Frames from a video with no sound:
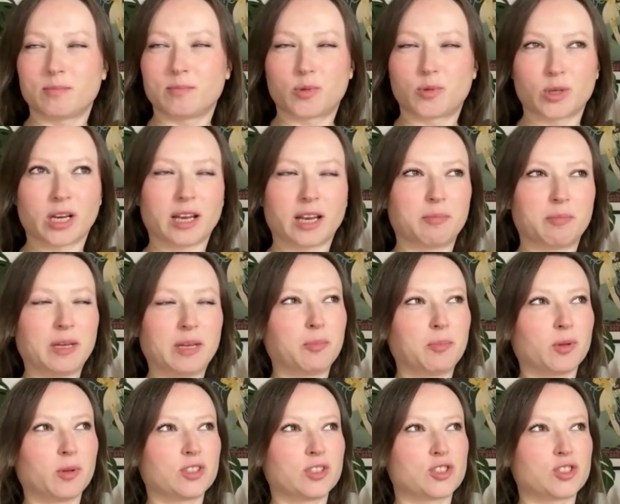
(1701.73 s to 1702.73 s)
putting in
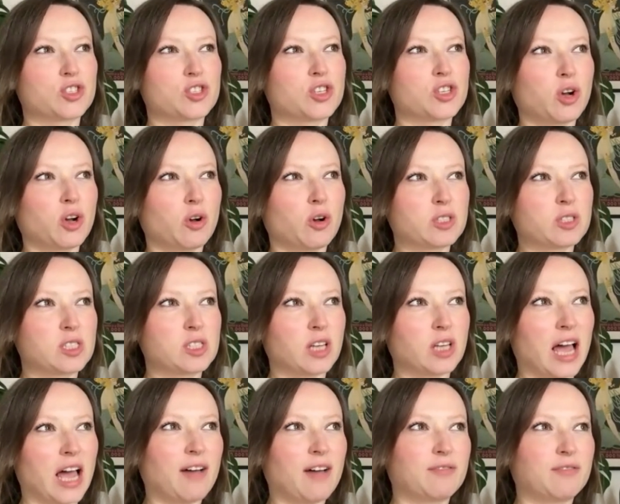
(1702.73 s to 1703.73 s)
people into shows to
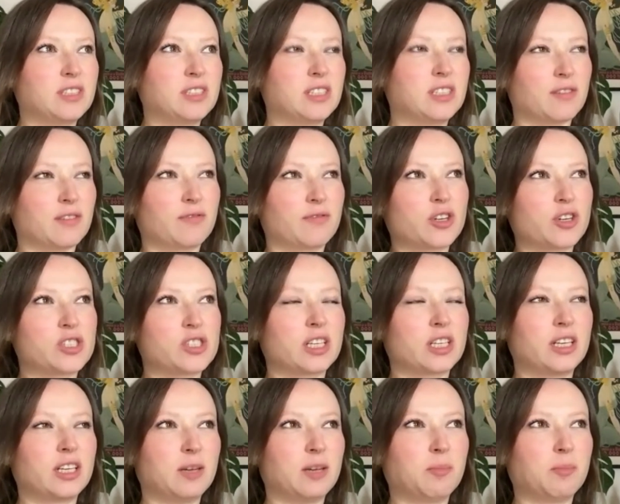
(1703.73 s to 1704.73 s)
have
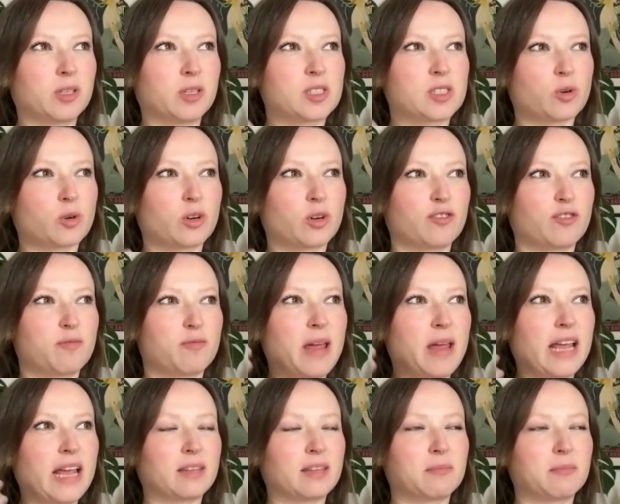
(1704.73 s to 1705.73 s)
diversity, but sort of
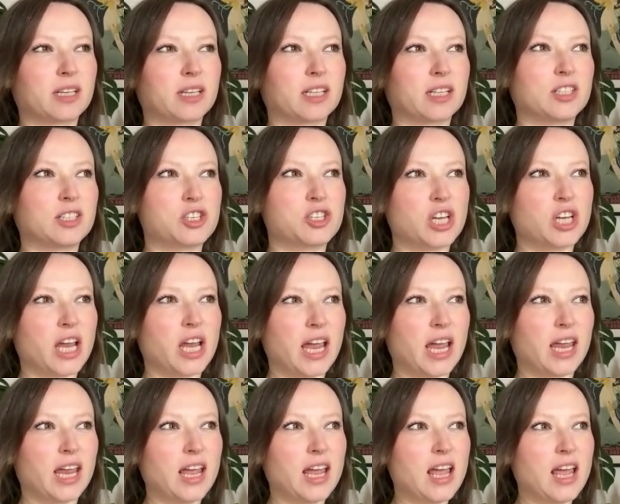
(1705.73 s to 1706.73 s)
make them a
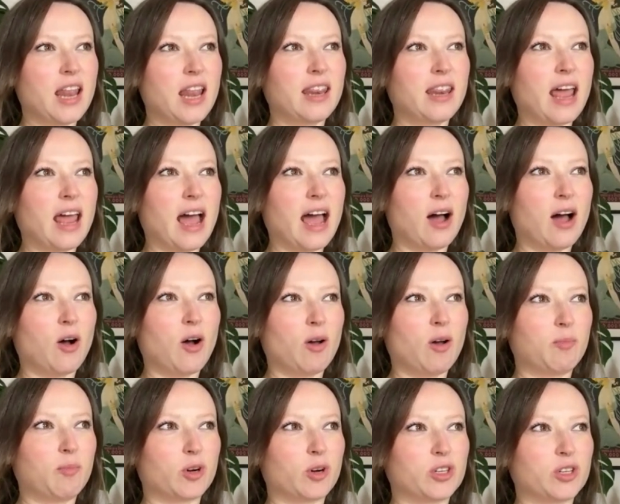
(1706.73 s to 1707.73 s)
cliche. Now a
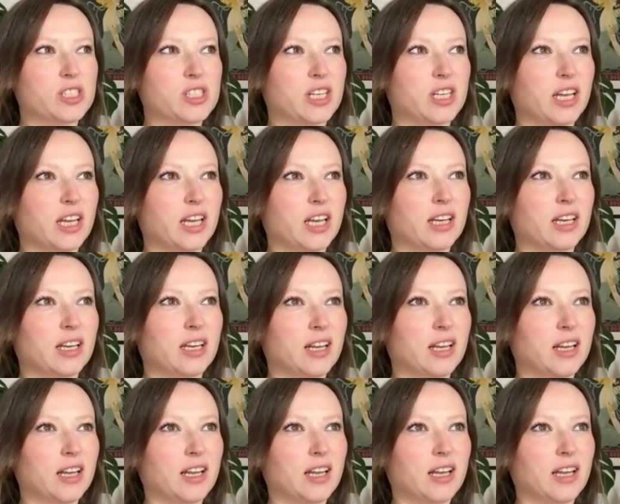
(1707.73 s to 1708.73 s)
person
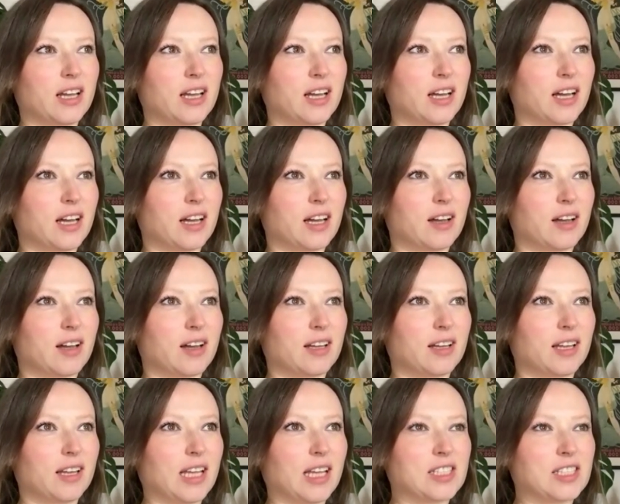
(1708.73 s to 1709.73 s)
uh,
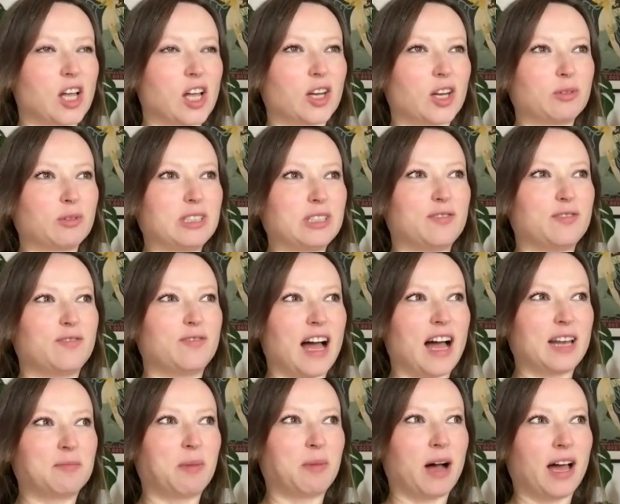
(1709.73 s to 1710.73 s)
is not only
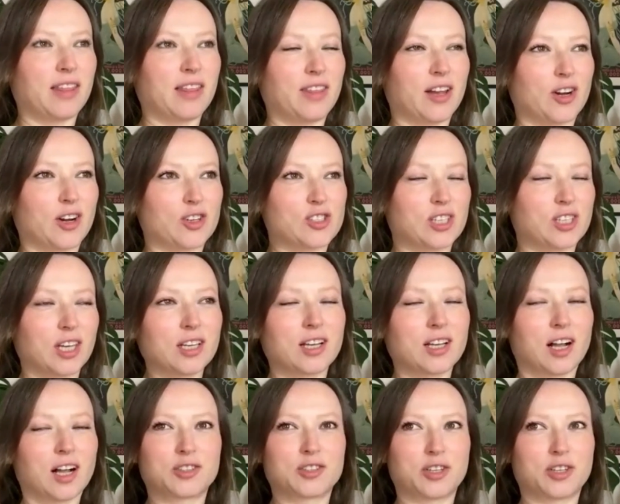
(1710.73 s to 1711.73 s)
defined by their skin
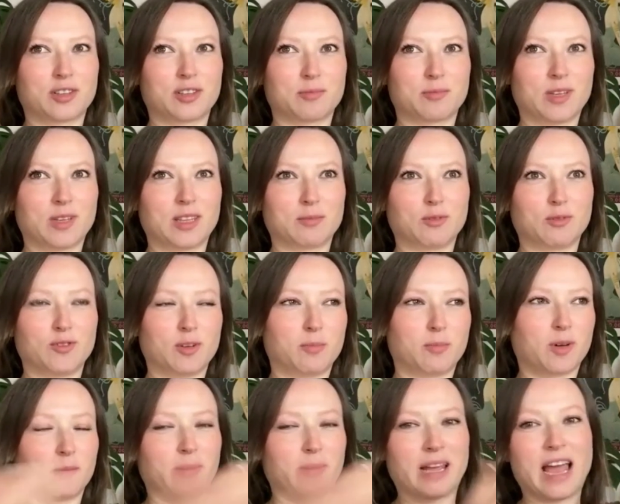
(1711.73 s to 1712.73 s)
color in the in the movie,
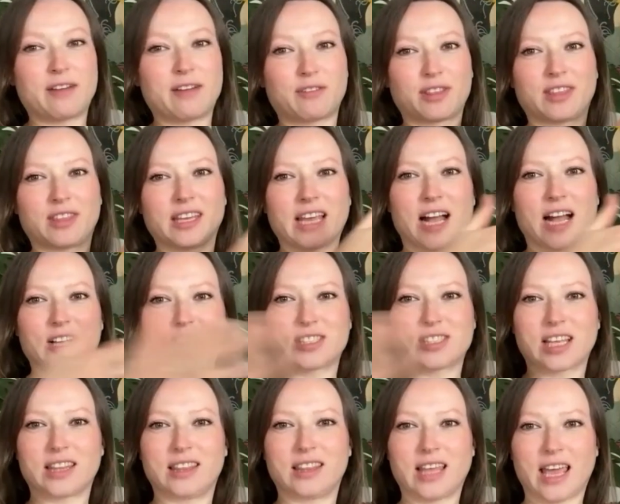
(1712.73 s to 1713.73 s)
but by everything else
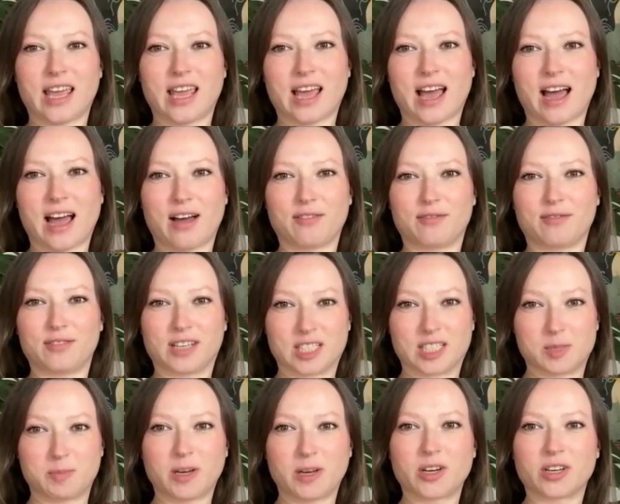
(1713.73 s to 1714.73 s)
that they have
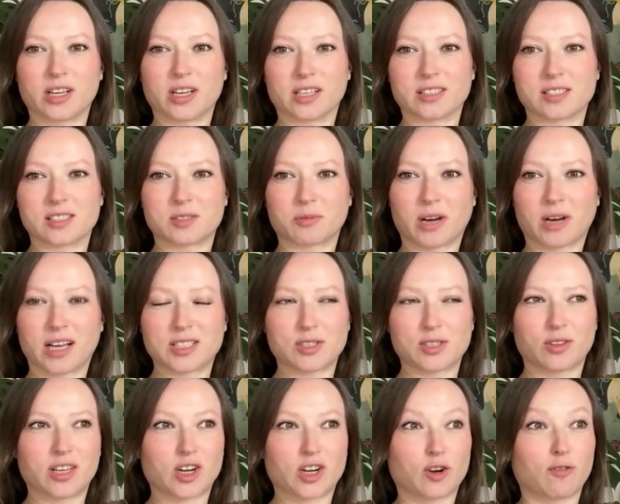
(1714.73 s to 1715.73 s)
experienced, right?
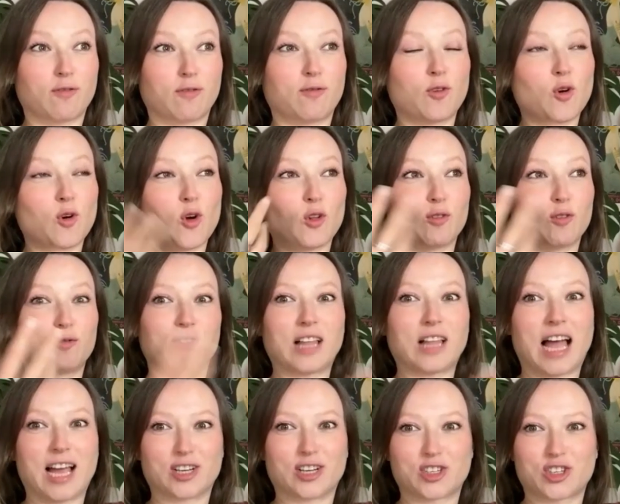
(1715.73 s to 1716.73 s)
So they're a
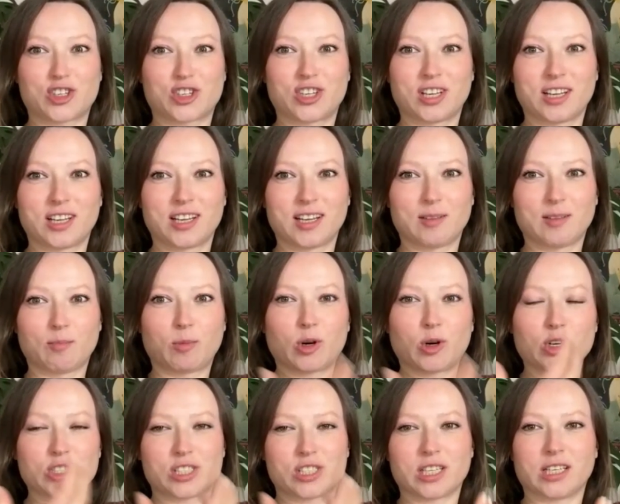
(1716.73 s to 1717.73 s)
full-fleshed
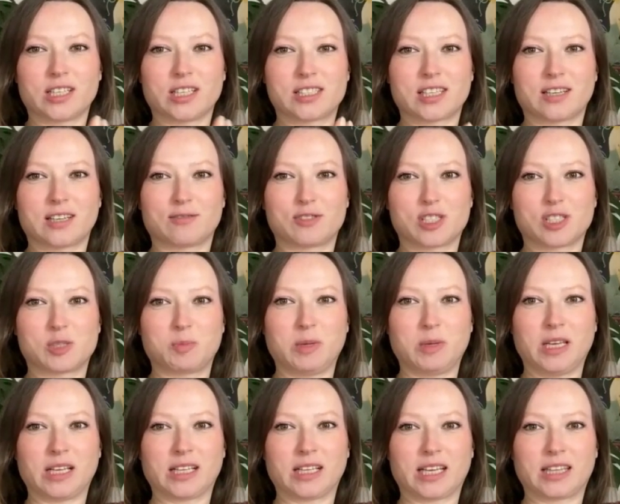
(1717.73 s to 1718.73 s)
person instead of just
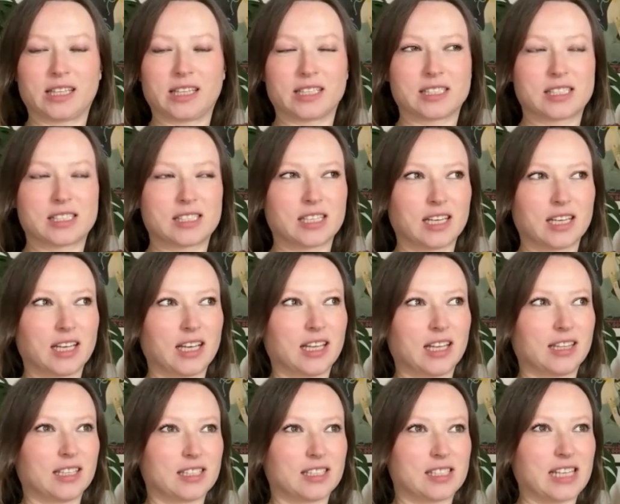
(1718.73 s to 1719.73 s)
being like this
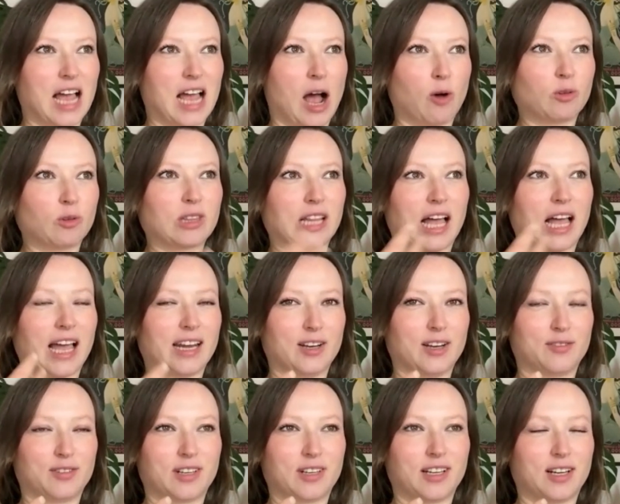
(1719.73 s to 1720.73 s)
this outline
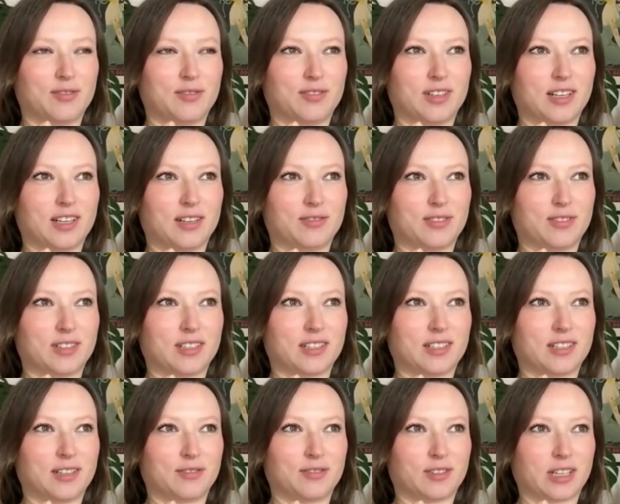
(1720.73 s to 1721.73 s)
of a of a of
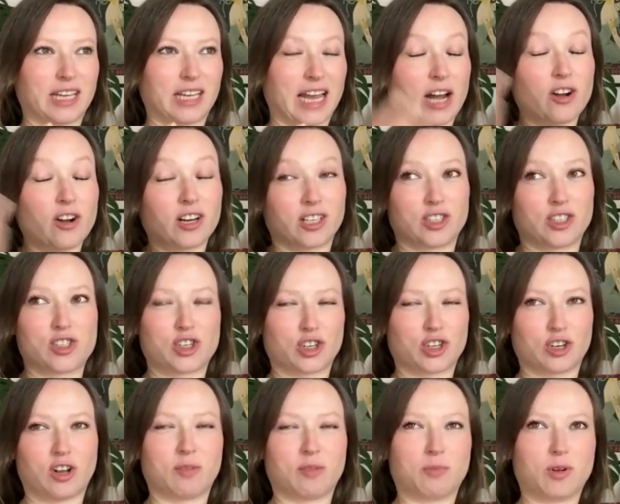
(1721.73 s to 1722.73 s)
a of a
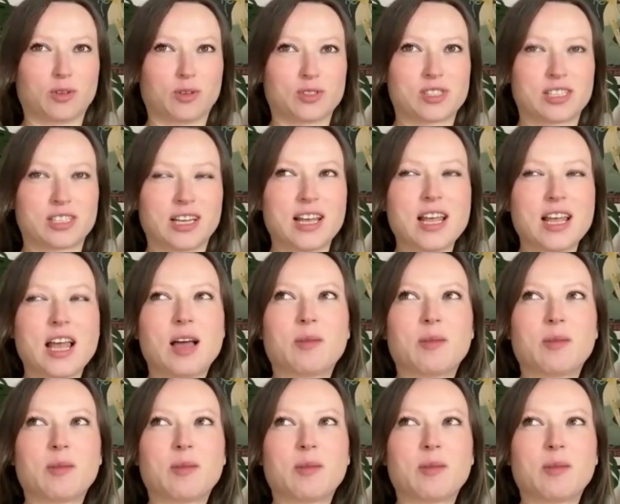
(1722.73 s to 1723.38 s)
caricature almost.